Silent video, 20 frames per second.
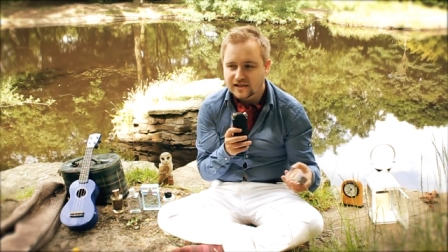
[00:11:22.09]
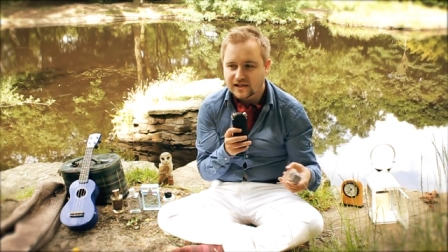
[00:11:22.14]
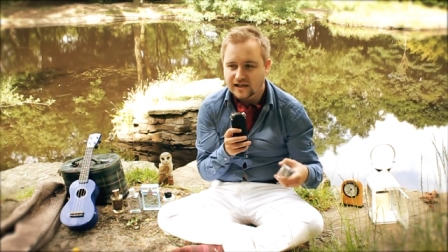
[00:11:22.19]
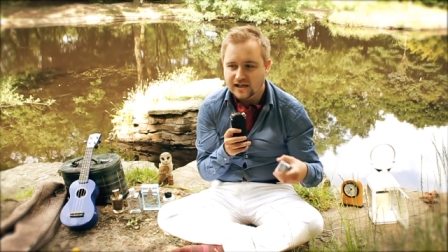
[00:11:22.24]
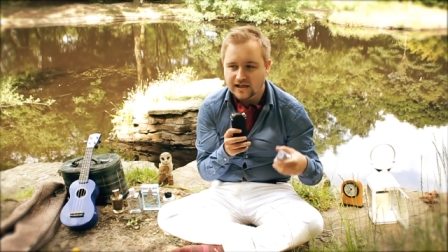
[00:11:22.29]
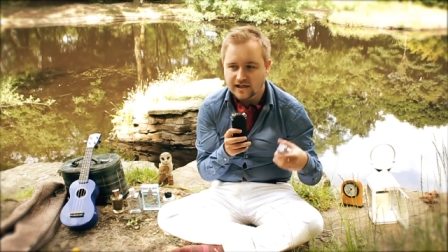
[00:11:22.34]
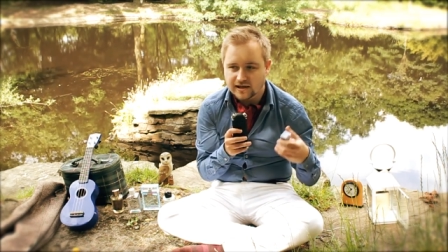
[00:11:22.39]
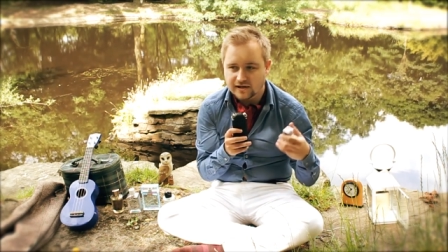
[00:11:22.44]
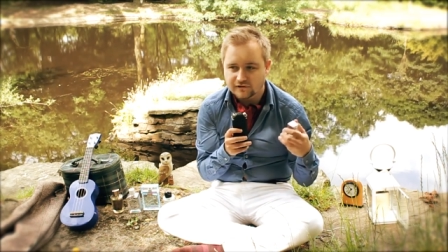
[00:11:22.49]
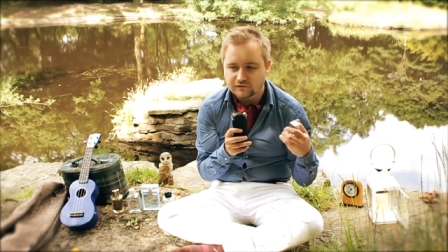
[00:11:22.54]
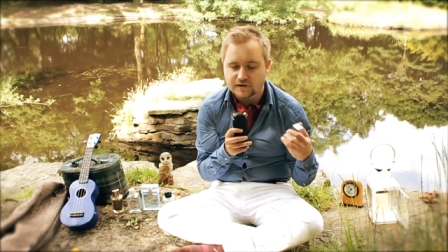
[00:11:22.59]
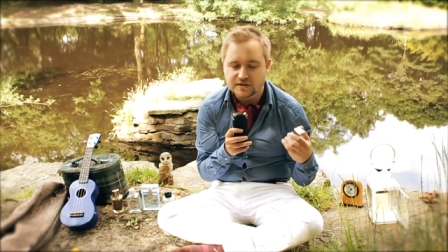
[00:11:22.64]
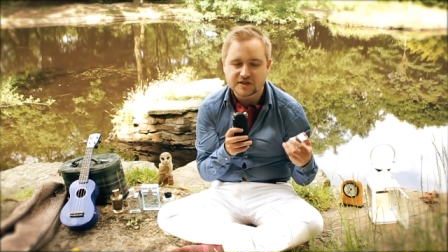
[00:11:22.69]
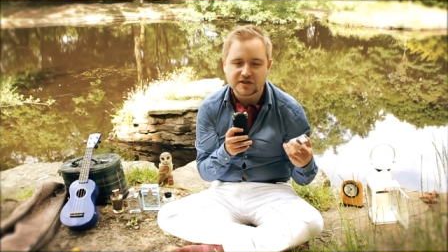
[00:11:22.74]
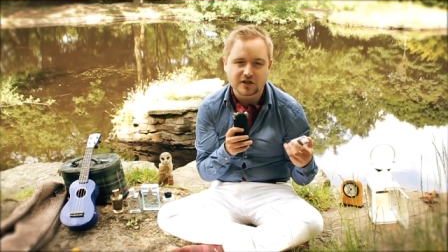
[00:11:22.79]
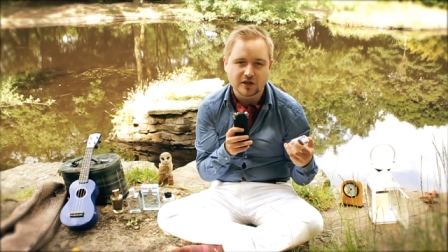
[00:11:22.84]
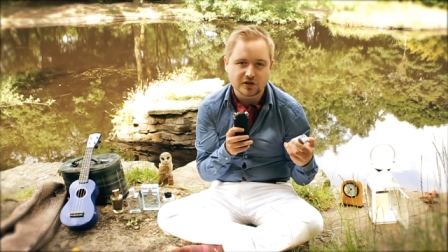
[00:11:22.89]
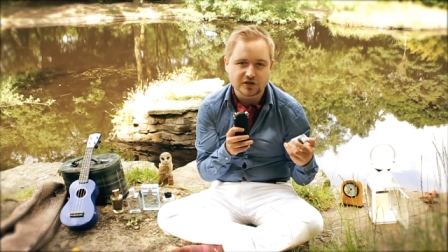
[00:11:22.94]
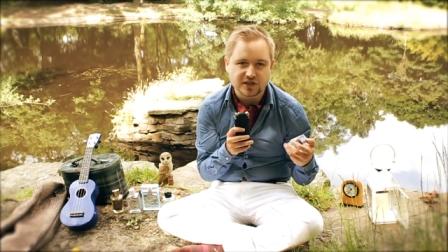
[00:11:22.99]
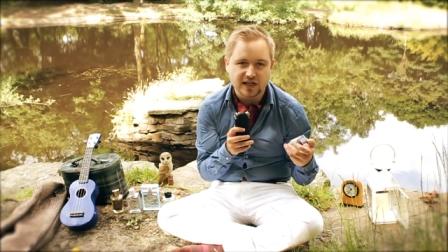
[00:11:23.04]
Uh, Francis
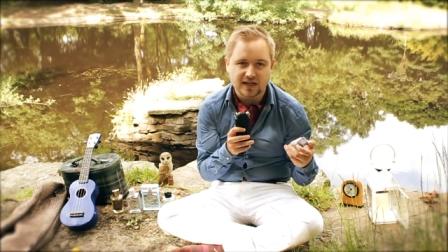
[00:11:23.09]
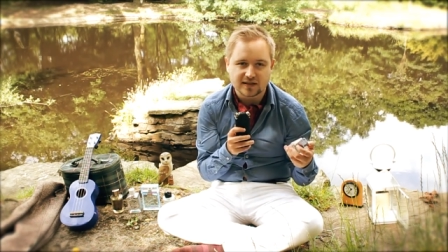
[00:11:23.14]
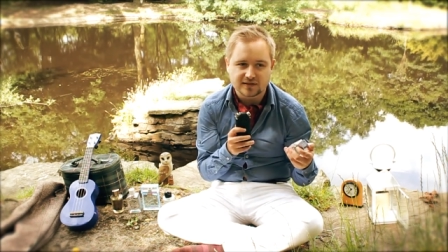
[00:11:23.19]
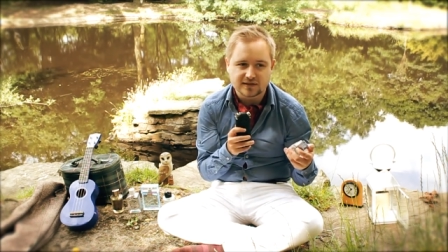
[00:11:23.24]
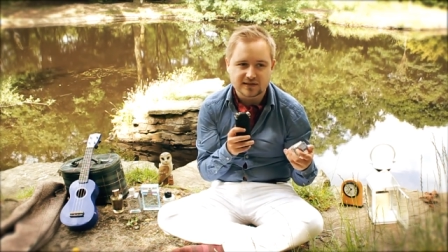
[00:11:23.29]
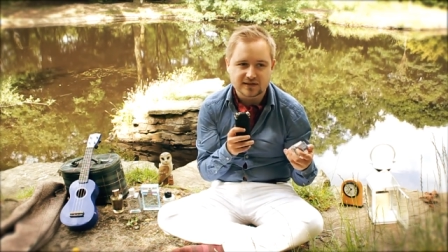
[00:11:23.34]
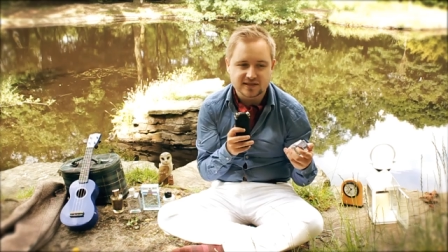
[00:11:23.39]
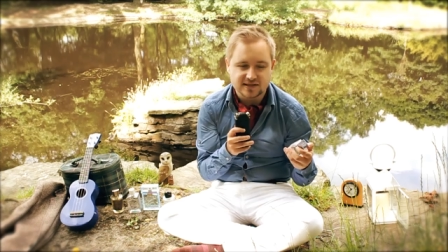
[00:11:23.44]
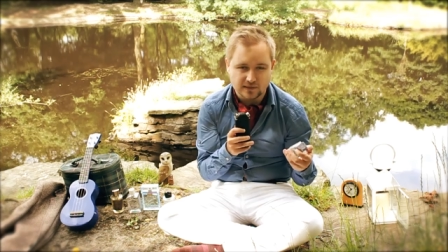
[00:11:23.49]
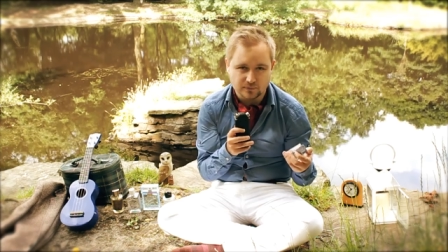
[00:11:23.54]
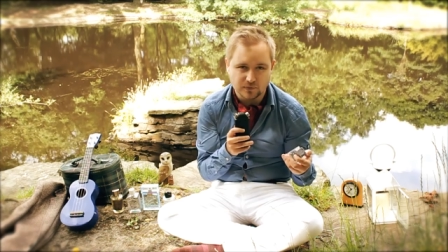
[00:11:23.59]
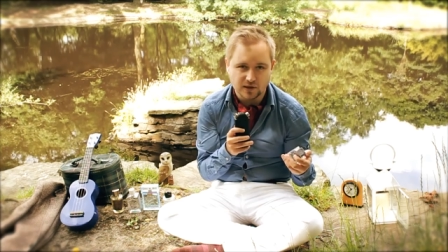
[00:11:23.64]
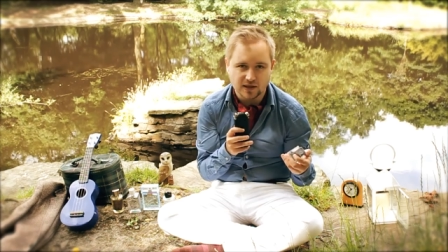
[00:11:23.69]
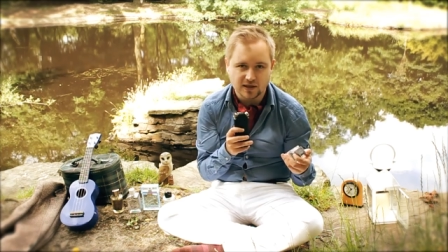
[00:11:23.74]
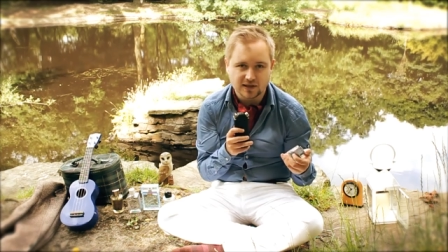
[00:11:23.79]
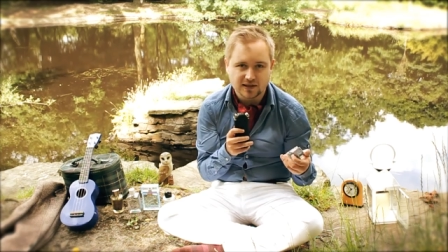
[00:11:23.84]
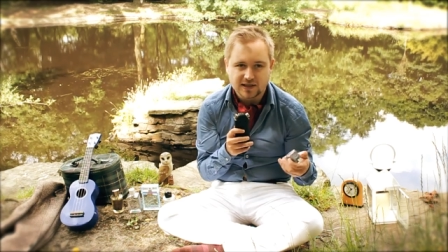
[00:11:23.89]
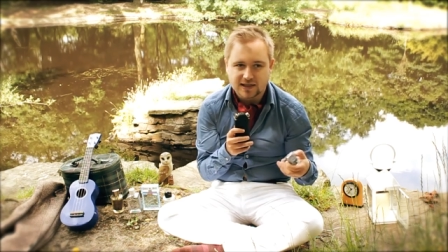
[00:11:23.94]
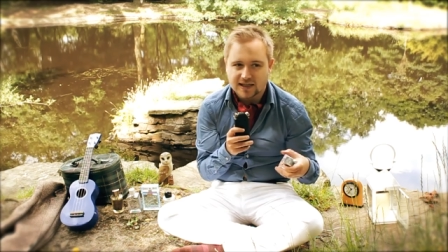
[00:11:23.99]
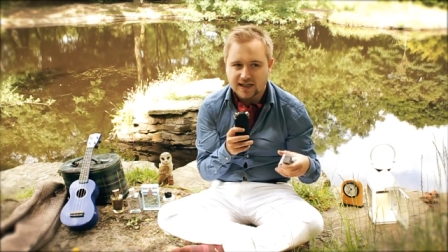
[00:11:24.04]
Kurkdjian,
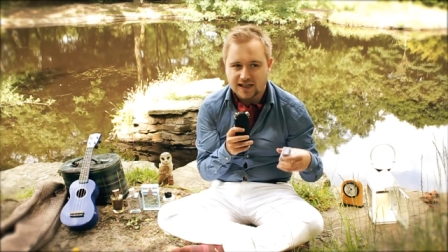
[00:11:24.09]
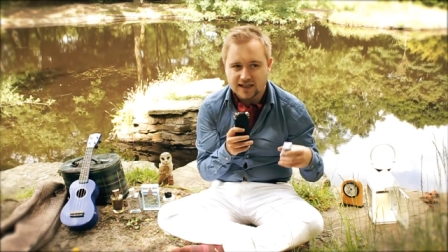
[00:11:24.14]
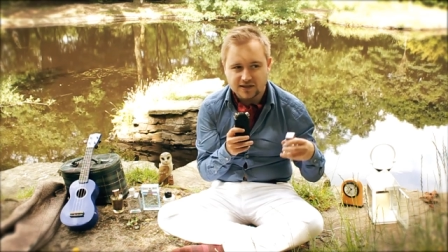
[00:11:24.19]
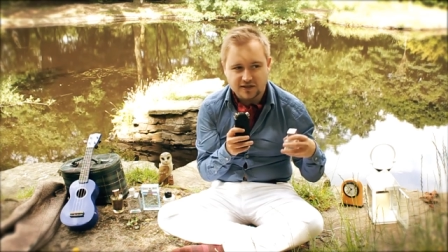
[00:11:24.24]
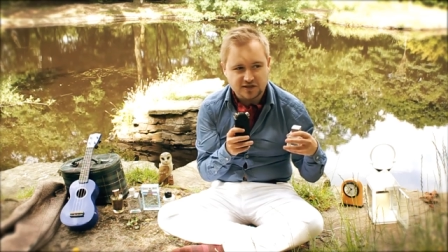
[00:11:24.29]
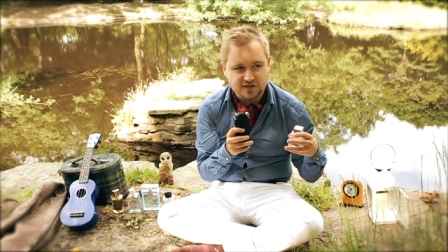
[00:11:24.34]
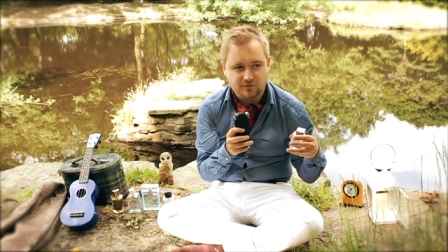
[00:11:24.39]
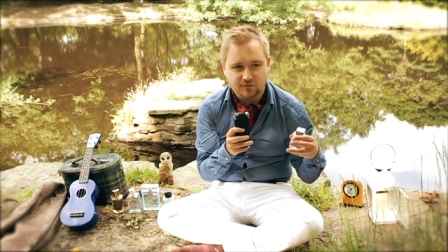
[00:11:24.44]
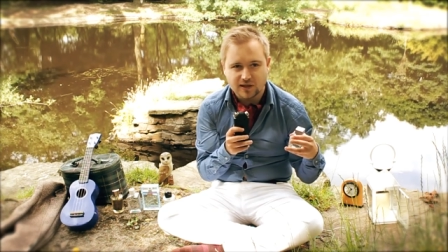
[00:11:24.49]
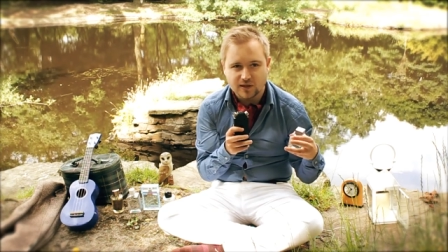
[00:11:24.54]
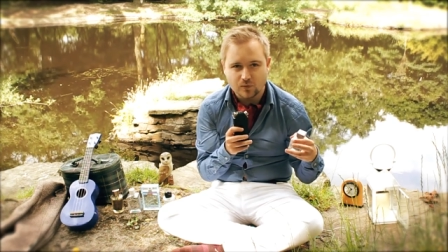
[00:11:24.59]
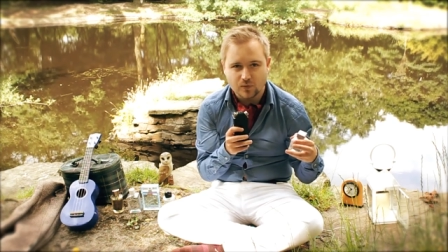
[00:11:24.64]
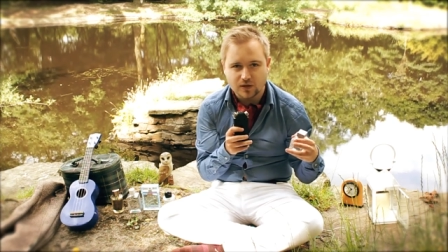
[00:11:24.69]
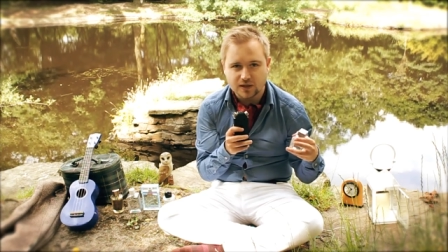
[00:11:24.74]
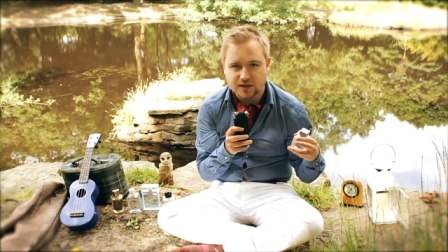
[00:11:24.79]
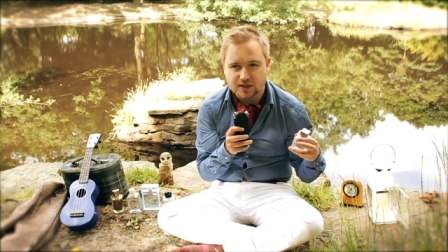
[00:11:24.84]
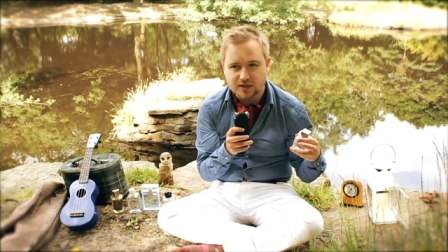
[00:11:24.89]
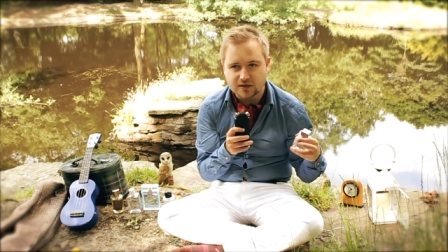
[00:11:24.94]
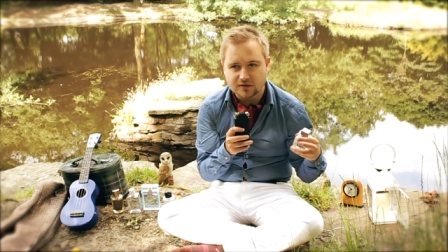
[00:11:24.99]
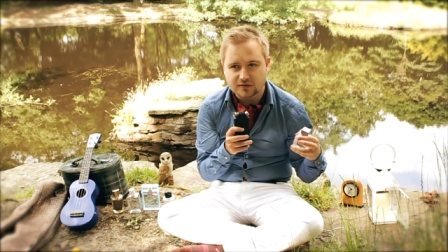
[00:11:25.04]
similar. He doesn't really want
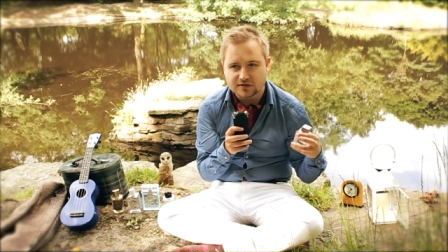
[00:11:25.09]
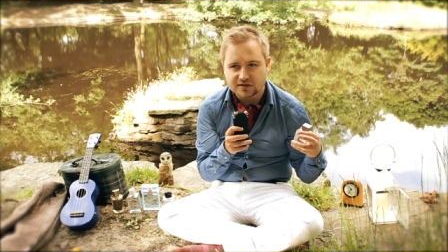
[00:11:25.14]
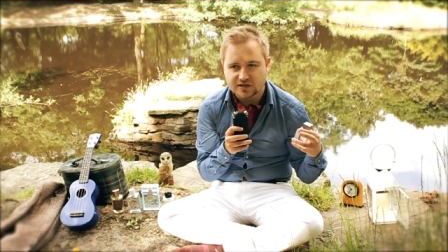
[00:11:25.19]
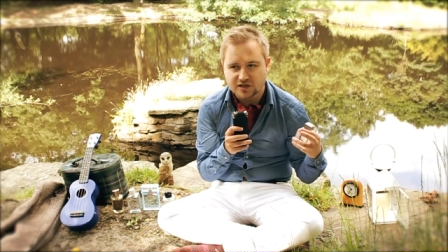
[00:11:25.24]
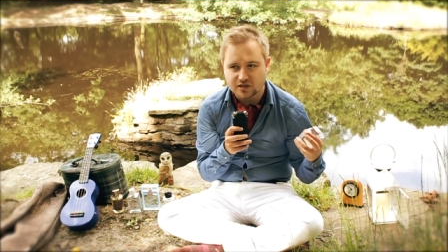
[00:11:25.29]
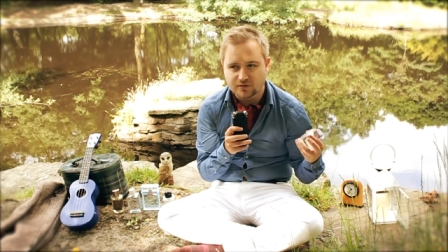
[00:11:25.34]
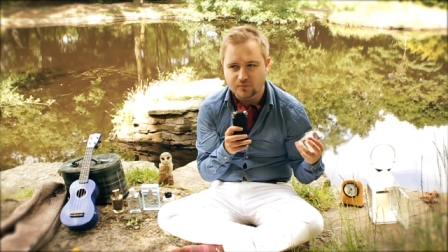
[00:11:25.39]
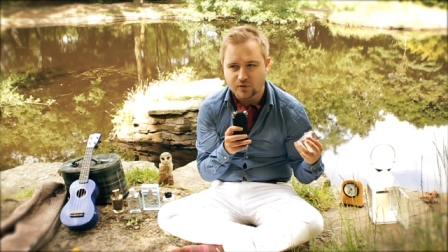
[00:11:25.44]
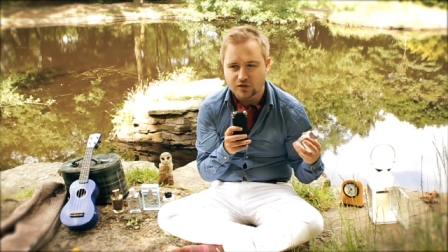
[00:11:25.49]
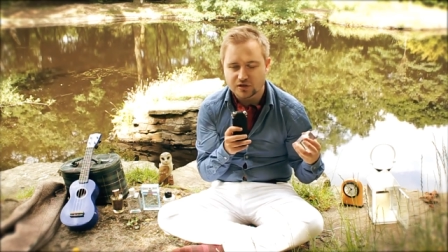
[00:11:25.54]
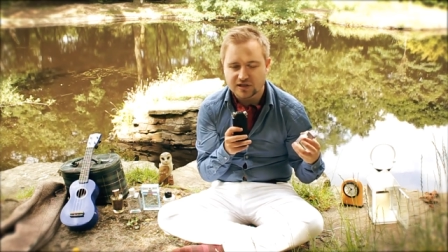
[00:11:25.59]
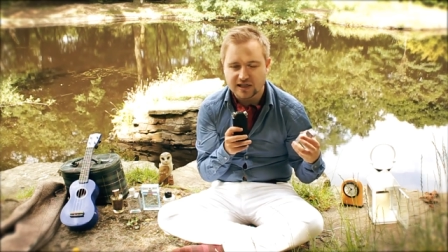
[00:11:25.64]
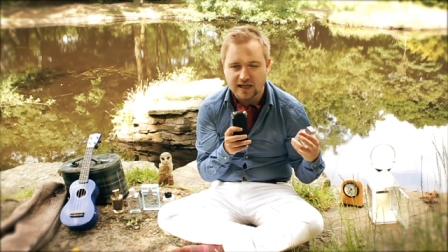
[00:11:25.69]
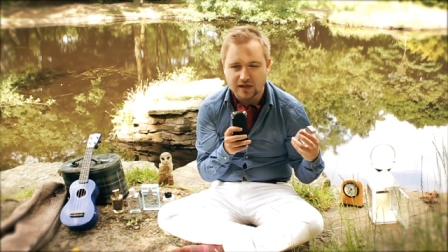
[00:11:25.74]
to use too much